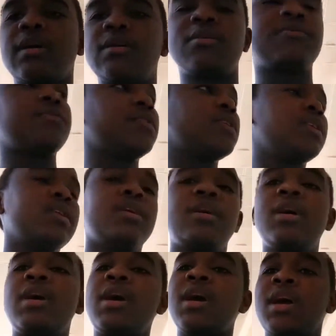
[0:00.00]
out of
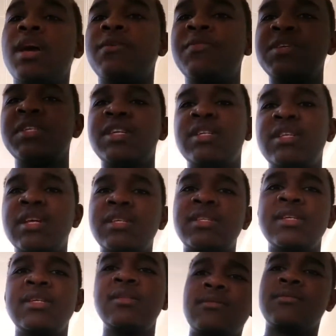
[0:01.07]
FSA
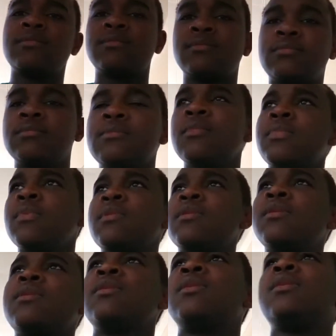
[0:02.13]
testing.
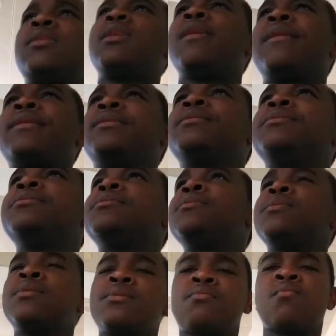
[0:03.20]
Yeah,
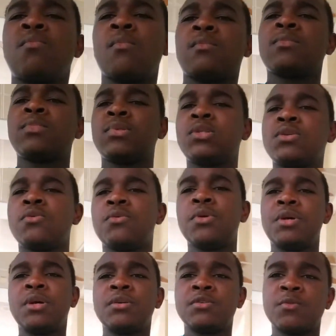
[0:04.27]
so
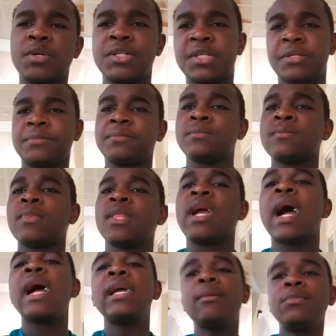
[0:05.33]
here's one thing.
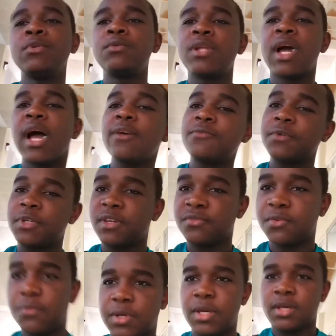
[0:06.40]
I am doing an iPhone
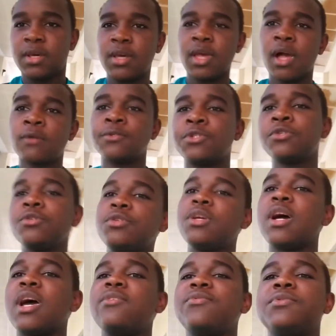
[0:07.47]
giveaway. I will show you
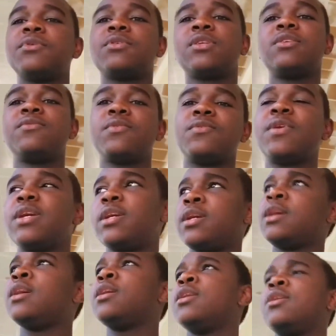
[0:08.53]
the iPhone giveaway
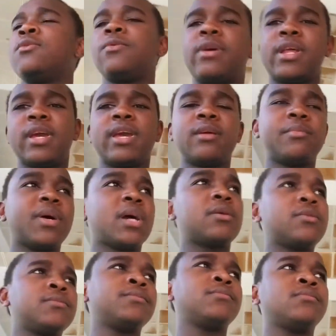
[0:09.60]
when I get back
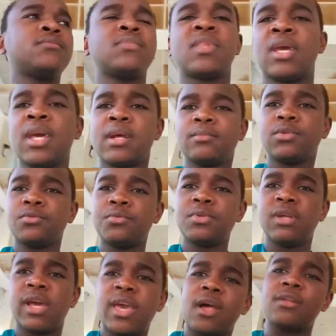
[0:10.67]
home. And I'm
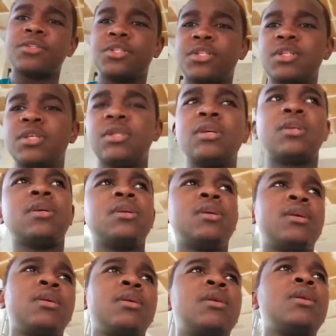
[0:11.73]
doing an LG
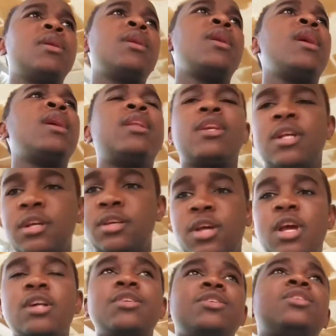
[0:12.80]
and another
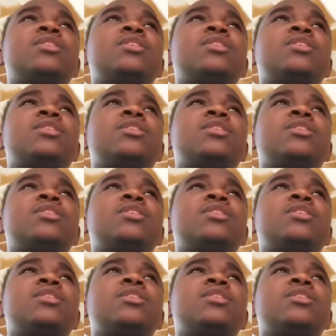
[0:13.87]
LG